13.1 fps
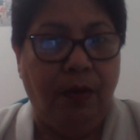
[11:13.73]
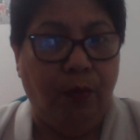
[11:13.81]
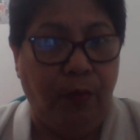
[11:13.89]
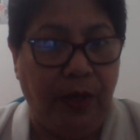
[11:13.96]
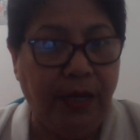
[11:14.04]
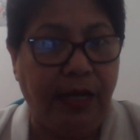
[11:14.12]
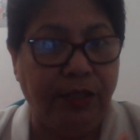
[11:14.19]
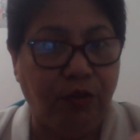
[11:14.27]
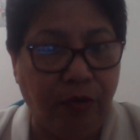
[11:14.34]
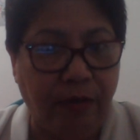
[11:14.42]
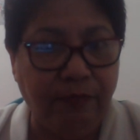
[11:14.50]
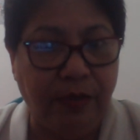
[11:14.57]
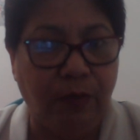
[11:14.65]
When I
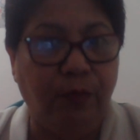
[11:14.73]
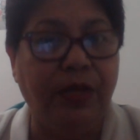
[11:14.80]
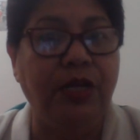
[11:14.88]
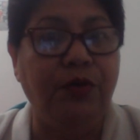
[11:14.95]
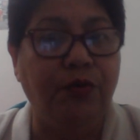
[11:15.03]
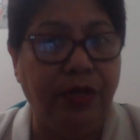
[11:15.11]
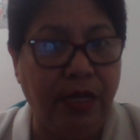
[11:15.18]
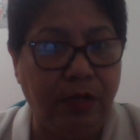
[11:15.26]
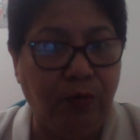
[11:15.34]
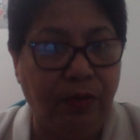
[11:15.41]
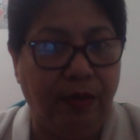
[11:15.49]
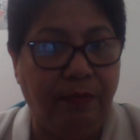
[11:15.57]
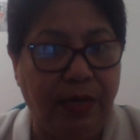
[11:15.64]
travel, when you need
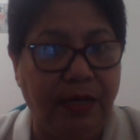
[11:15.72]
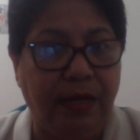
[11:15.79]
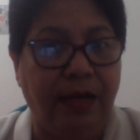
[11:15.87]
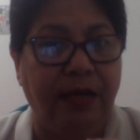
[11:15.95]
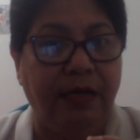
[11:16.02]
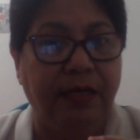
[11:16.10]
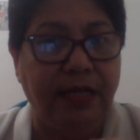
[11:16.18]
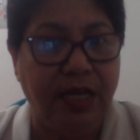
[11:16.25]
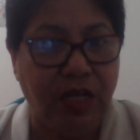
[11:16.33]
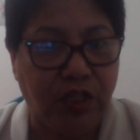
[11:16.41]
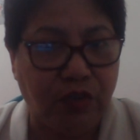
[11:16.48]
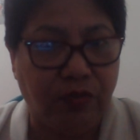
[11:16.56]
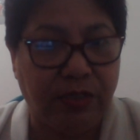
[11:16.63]
Wilhelmina
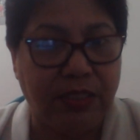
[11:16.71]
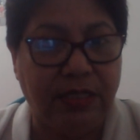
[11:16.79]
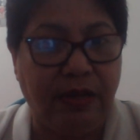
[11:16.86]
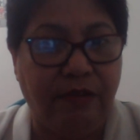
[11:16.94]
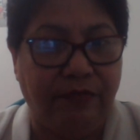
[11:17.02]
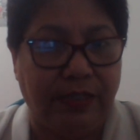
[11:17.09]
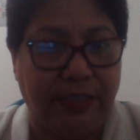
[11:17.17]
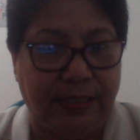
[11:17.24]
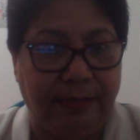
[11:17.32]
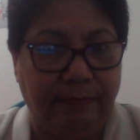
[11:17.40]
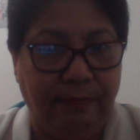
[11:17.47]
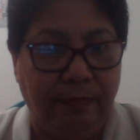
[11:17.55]
extra service,